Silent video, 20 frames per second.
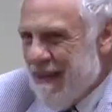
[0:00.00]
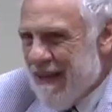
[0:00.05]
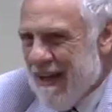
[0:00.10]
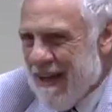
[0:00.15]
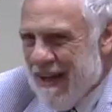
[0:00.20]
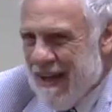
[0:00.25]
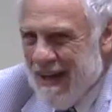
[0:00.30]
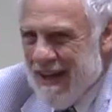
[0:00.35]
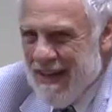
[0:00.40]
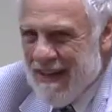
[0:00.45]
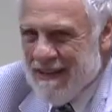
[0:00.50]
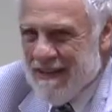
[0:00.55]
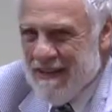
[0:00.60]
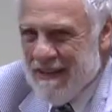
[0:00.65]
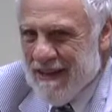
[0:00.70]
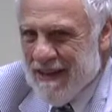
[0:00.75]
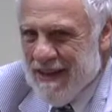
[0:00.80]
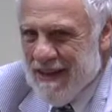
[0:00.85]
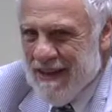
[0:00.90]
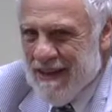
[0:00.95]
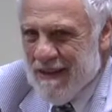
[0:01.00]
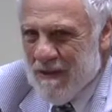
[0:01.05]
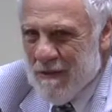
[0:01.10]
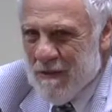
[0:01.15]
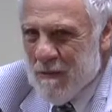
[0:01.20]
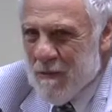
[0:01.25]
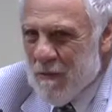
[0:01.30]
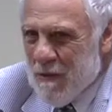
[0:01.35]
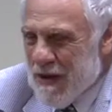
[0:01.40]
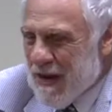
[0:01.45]
And
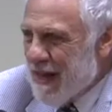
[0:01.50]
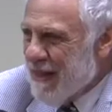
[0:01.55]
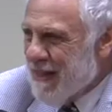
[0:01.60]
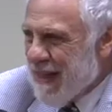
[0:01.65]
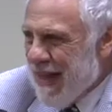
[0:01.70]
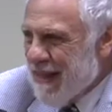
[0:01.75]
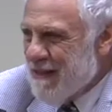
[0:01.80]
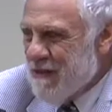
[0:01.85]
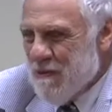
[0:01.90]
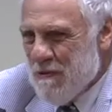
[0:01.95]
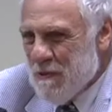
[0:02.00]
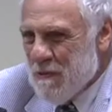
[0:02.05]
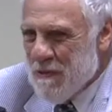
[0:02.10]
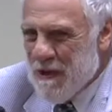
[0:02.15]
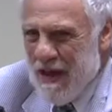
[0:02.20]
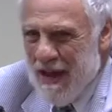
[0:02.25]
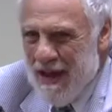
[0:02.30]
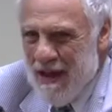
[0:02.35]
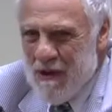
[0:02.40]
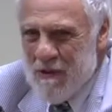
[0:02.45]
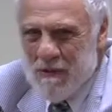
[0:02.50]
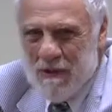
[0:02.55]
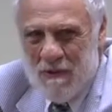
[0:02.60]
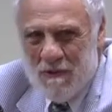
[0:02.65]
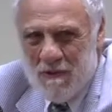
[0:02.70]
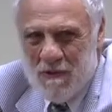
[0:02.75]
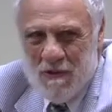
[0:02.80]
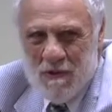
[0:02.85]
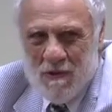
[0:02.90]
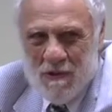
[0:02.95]
what I'd like to do now
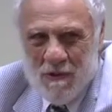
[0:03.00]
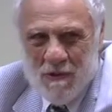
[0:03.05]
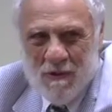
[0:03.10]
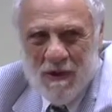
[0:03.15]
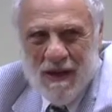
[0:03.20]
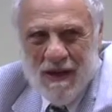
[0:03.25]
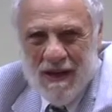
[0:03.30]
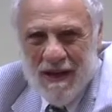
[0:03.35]
is to